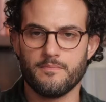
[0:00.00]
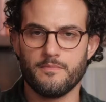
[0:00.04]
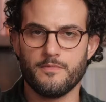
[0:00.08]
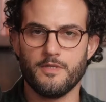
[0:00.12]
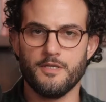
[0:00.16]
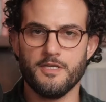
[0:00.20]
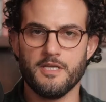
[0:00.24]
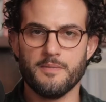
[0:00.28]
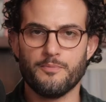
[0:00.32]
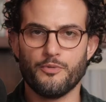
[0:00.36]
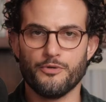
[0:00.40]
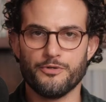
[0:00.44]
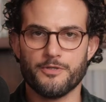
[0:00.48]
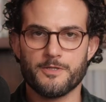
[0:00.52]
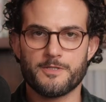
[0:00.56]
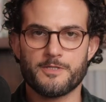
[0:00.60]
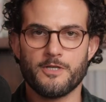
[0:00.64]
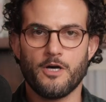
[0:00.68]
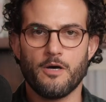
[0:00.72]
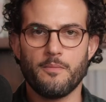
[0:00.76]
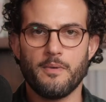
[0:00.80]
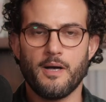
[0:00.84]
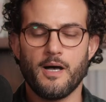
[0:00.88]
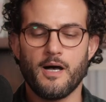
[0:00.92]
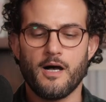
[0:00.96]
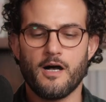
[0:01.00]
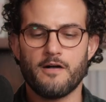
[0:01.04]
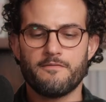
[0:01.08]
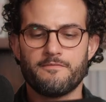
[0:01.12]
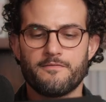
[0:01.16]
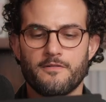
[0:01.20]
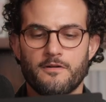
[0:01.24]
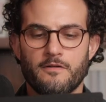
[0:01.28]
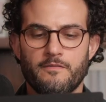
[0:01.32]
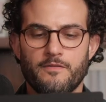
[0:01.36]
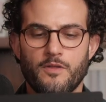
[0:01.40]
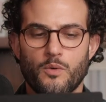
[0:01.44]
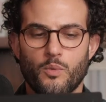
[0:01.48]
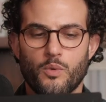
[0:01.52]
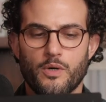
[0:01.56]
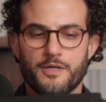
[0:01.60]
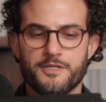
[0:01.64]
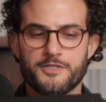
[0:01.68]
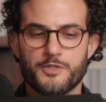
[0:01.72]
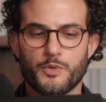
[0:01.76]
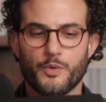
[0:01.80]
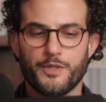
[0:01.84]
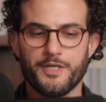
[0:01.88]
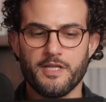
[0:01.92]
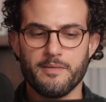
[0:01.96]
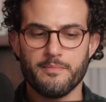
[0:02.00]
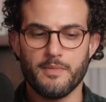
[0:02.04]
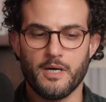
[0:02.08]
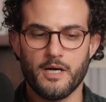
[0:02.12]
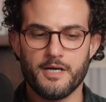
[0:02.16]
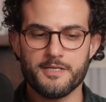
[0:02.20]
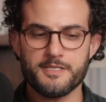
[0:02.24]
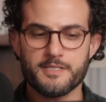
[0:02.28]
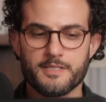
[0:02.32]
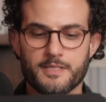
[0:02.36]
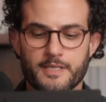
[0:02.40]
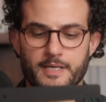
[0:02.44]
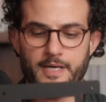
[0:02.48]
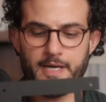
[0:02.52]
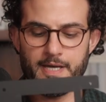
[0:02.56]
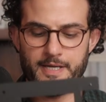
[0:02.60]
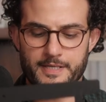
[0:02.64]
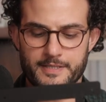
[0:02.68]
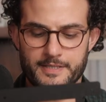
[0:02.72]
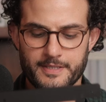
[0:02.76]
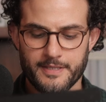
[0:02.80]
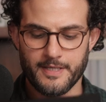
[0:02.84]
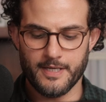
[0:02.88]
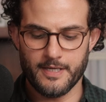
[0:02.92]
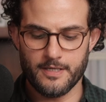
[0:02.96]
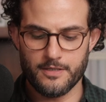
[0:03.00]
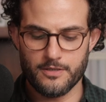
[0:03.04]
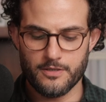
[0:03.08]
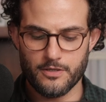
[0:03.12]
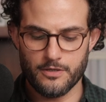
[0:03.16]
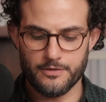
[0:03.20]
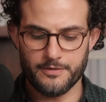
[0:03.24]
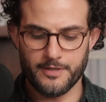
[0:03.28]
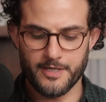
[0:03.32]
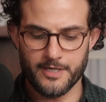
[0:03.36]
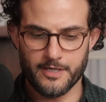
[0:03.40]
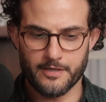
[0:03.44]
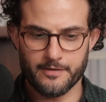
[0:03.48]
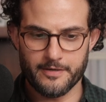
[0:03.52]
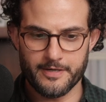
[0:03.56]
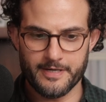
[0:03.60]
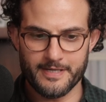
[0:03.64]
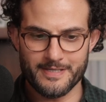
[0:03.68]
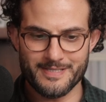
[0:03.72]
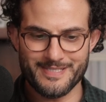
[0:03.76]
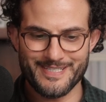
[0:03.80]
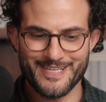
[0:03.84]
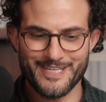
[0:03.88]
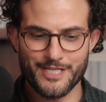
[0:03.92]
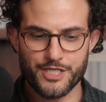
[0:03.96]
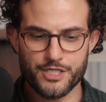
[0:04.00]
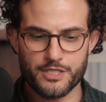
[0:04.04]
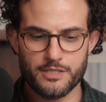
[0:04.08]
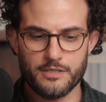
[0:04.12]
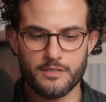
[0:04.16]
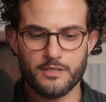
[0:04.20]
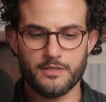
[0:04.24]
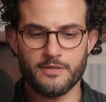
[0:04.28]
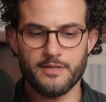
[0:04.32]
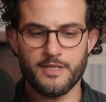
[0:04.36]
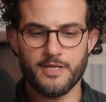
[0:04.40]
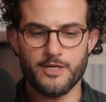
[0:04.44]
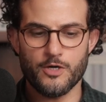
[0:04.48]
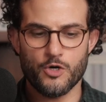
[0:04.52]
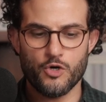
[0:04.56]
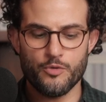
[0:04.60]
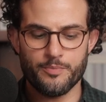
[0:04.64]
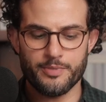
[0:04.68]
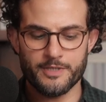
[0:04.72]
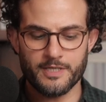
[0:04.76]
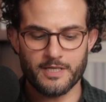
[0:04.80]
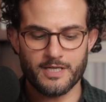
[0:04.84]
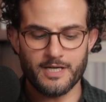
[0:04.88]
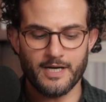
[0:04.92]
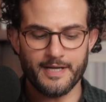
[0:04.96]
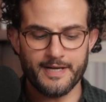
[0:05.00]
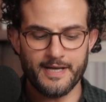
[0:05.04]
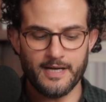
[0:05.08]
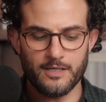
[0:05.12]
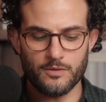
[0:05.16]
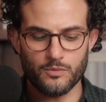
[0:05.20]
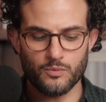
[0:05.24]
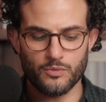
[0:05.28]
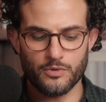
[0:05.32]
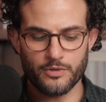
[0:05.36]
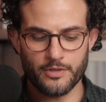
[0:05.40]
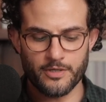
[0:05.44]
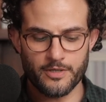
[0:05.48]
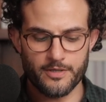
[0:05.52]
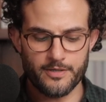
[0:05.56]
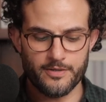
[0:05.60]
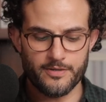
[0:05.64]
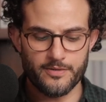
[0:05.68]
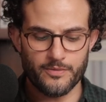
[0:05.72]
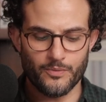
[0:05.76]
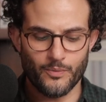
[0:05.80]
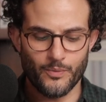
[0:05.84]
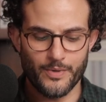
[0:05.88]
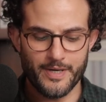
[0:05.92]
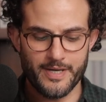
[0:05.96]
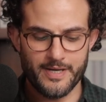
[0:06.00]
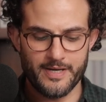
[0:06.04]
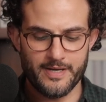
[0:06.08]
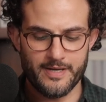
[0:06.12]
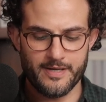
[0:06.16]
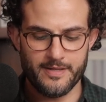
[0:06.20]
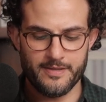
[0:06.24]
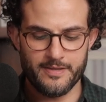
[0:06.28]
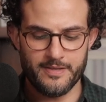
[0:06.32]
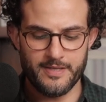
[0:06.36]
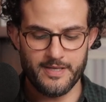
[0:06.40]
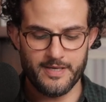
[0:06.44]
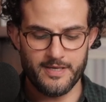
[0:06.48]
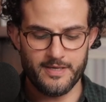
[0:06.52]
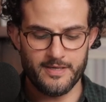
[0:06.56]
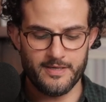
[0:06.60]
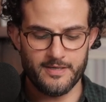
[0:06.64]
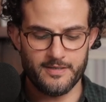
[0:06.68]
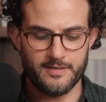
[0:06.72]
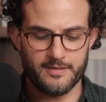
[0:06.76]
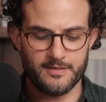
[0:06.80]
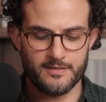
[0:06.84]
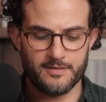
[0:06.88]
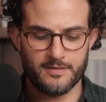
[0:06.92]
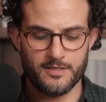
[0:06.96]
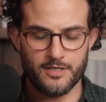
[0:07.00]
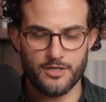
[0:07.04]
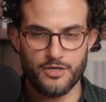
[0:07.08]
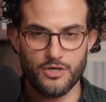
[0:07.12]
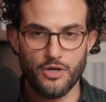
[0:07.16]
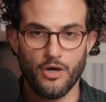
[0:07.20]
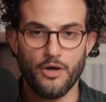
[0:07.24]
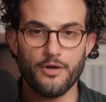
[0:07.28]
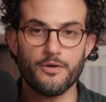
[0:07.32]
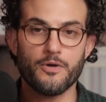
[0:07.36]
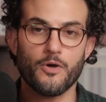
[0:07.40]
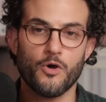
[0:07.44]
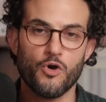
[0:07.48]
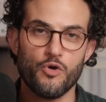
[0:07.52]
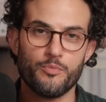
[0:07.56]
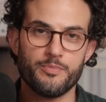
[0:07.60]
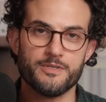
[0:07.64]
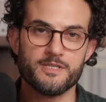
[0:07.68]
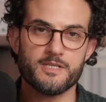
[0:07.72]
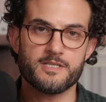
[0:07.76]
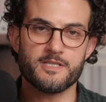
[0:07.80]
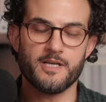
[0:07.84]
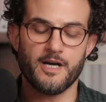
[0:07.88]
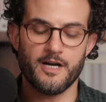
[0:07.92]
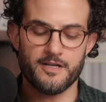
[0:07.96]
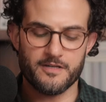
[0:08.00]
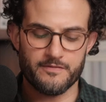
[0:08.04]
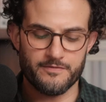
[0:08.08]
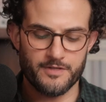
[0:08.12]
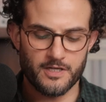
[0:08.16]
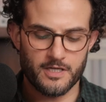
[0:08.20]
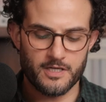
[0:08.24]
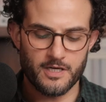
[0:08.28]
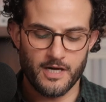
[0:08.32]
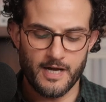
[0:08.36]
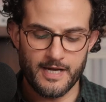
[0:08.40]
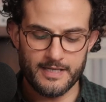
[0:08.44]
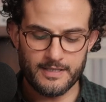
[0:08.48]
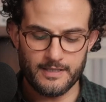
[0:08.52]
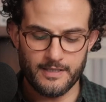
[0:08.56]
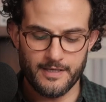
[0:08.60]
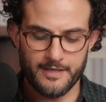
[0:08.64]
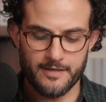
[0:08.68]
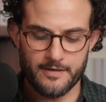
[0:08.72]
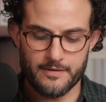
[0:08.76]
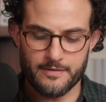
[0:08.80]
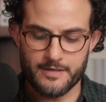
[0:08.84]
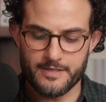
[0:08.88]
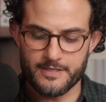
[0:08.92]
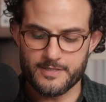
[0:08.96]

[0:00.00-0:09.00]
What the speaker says: Then you put the top half of the 120 mask, and again, note the orientation. The open cutout will go where the non-open side of the guide layer